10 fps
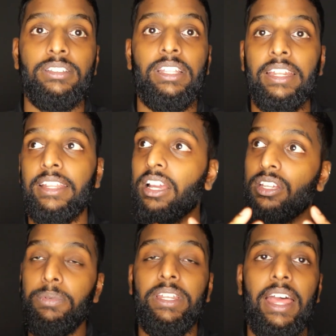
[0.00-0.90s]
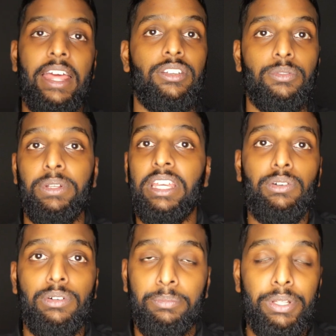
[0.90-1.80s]
then that could be the end, be
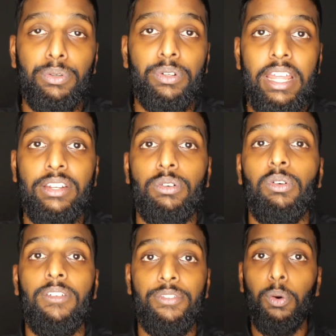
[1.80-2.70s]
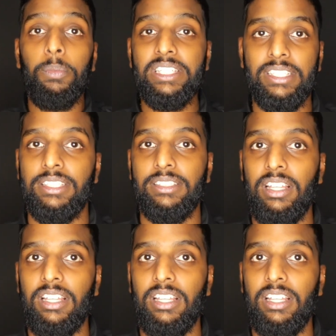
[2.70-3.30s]
all and end all of your business.